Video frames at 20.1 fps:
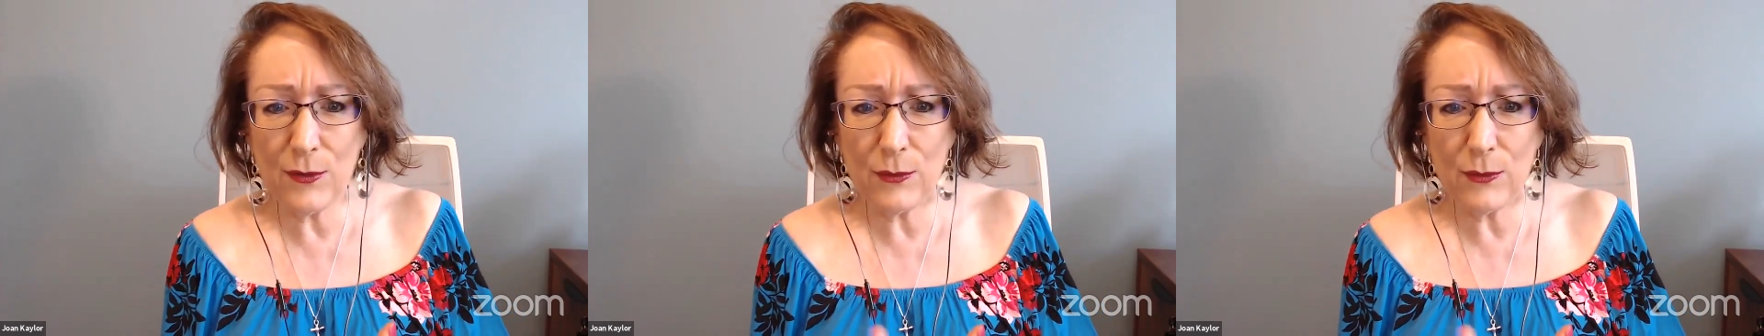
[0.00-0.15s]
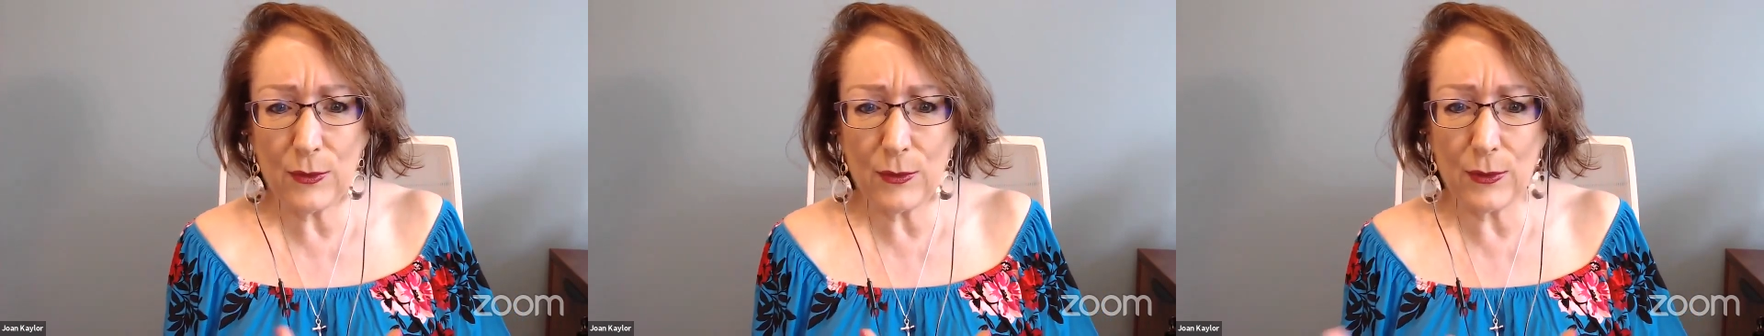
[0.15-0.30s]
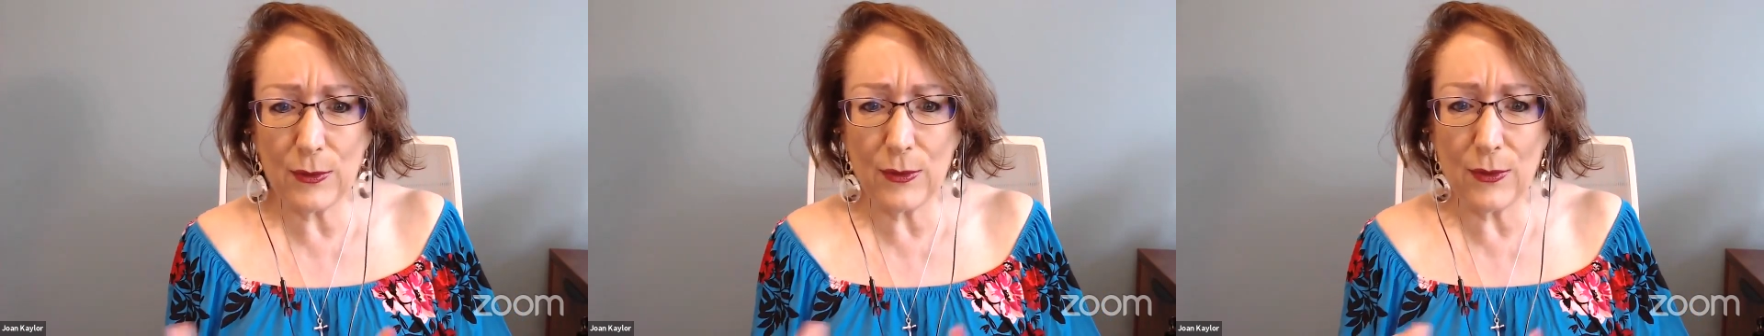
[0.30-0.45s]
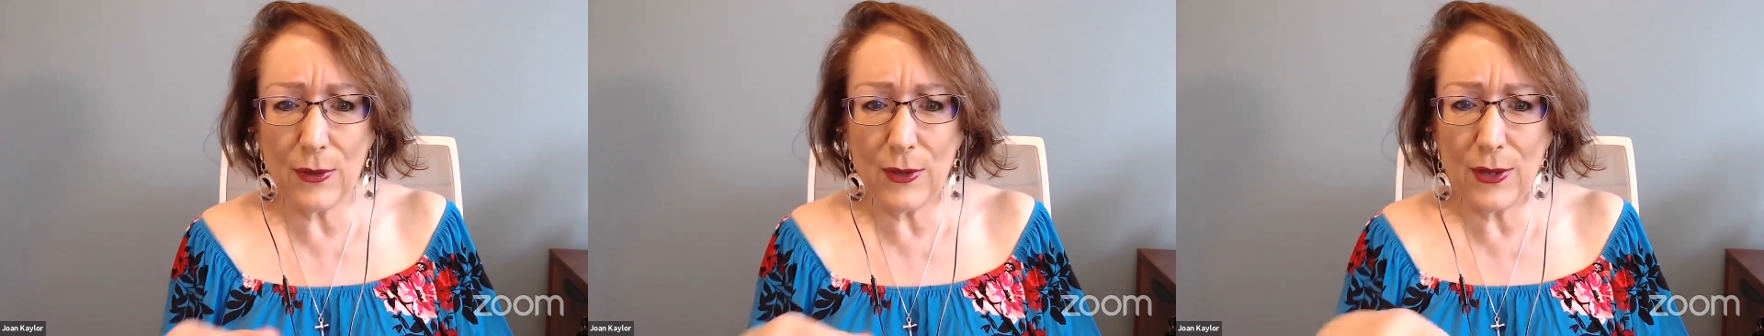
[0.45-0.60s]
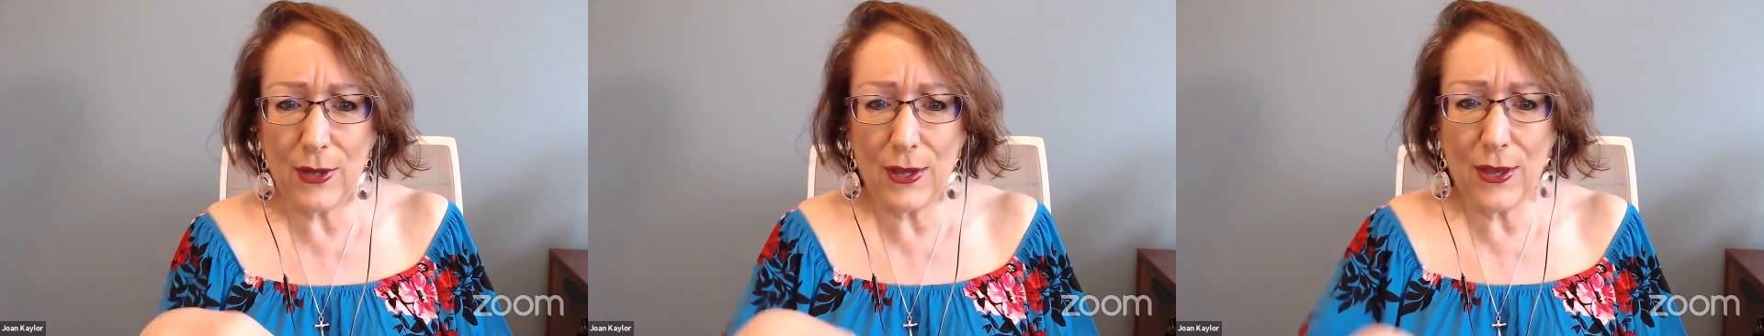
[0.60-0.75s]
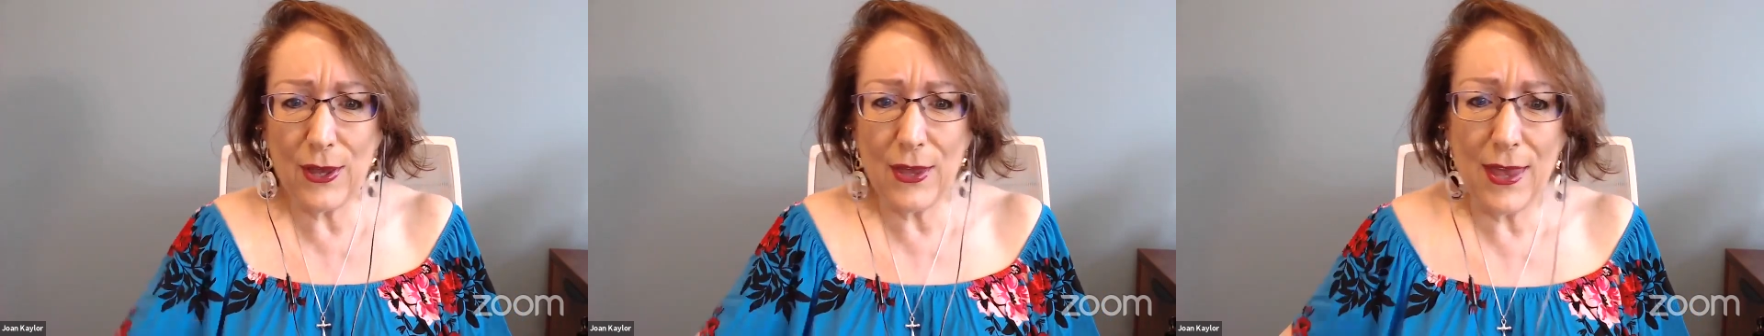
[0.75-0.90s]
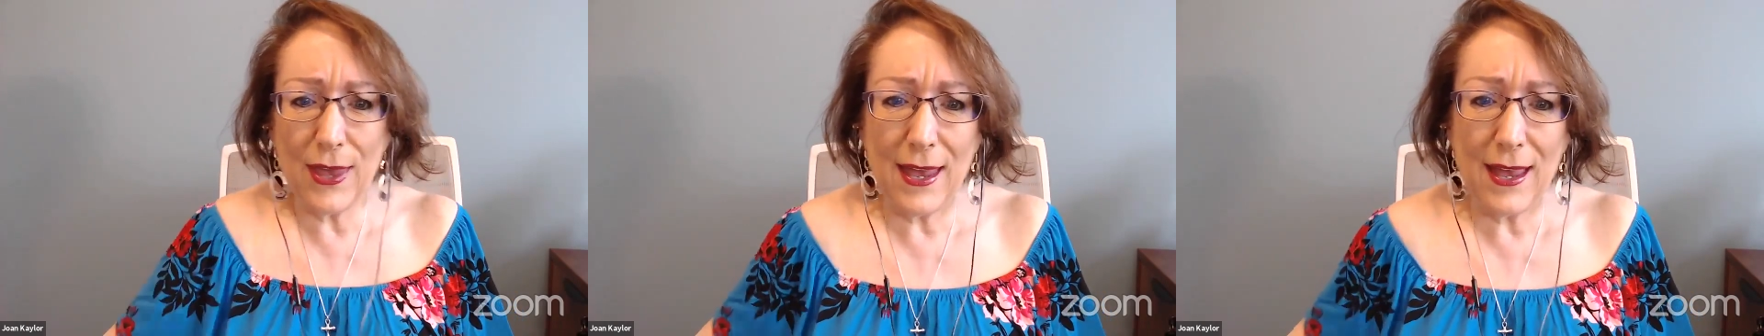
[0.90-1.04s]
Yes.
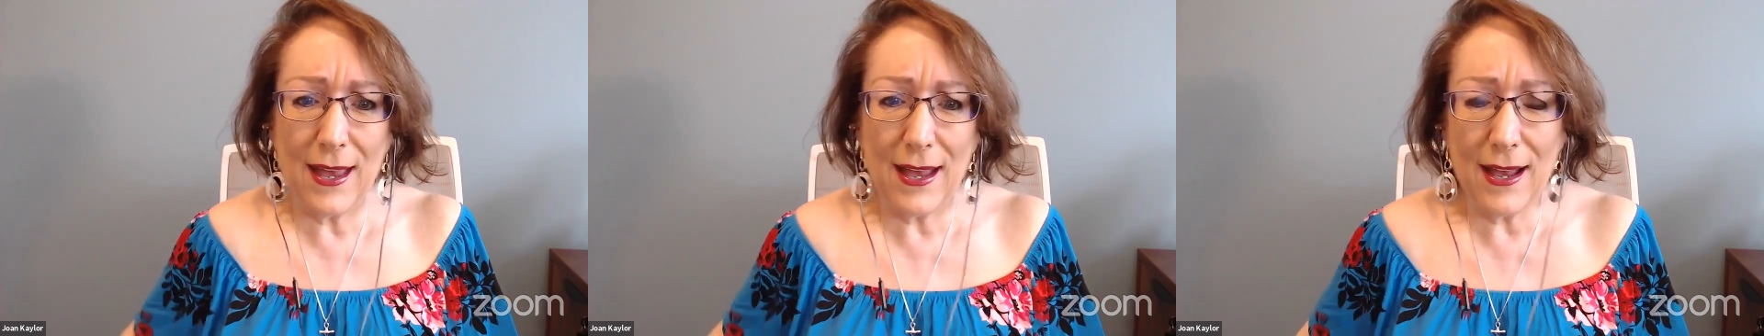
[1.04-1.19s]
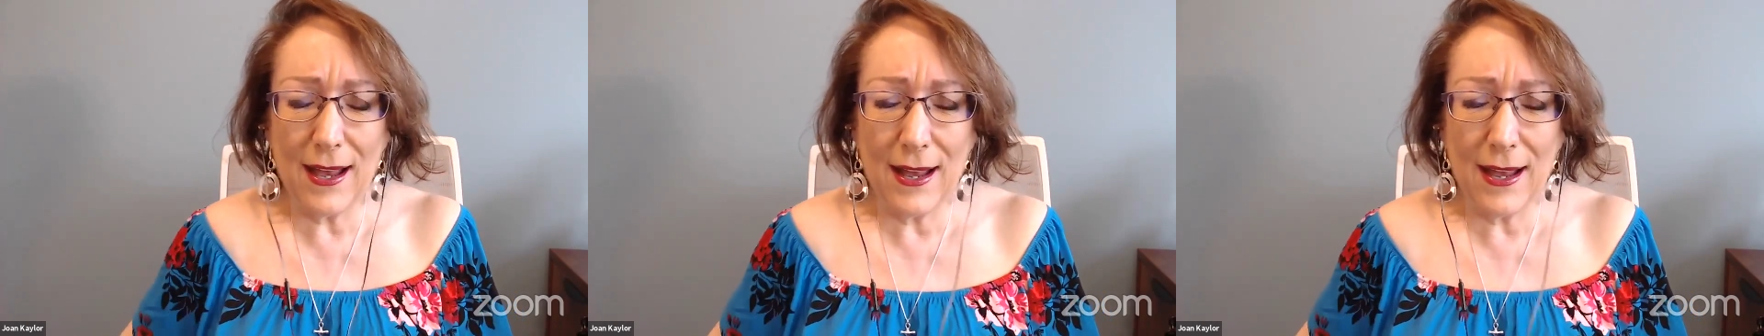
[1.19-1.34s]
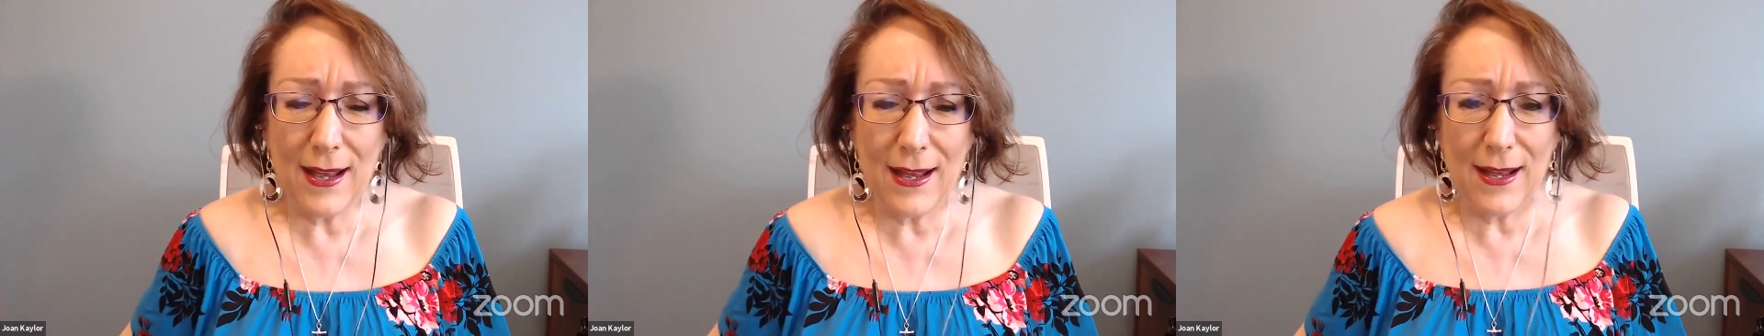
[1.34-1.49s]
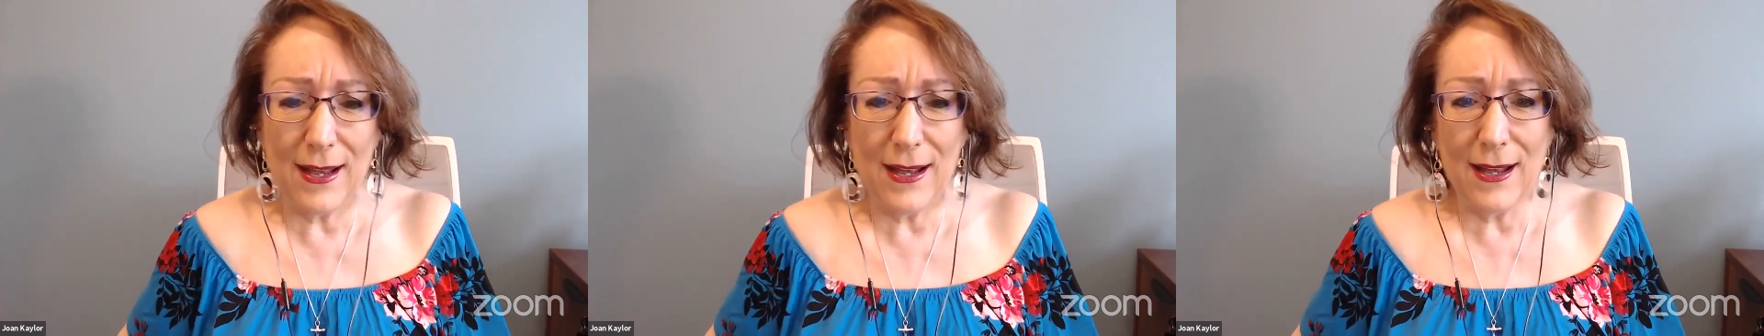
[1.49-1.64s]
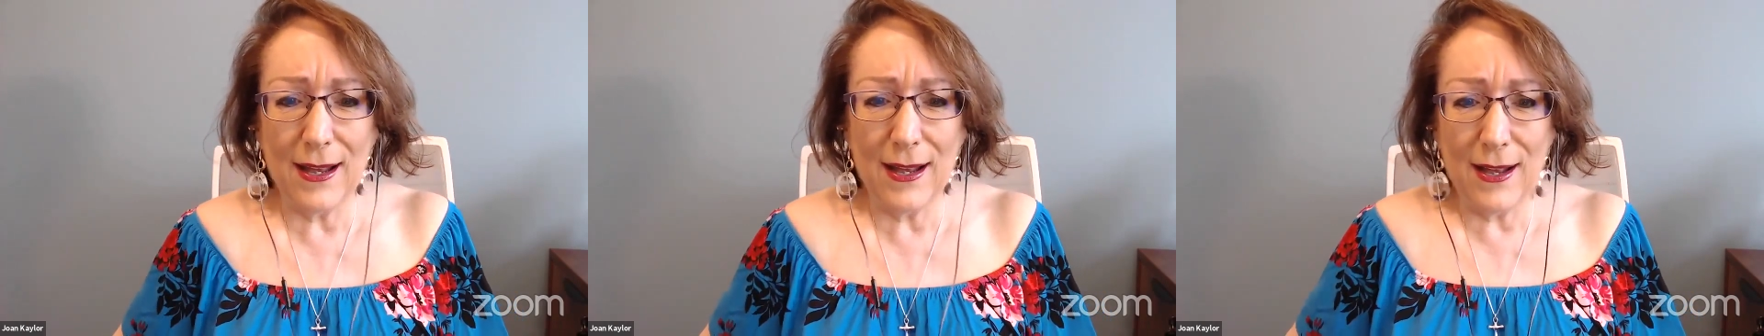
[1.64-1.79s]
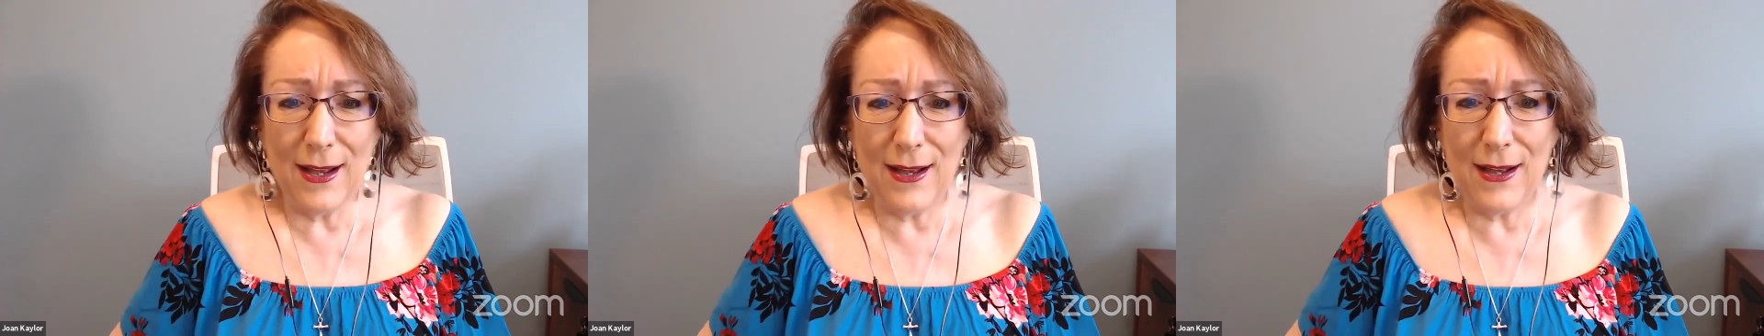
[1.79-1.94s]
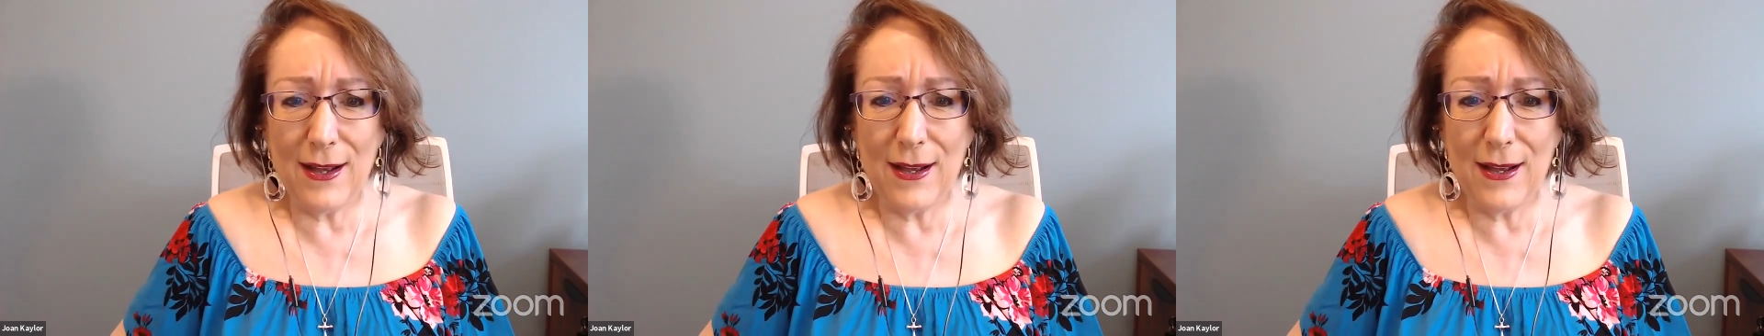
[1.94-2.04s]
Yeah. It's a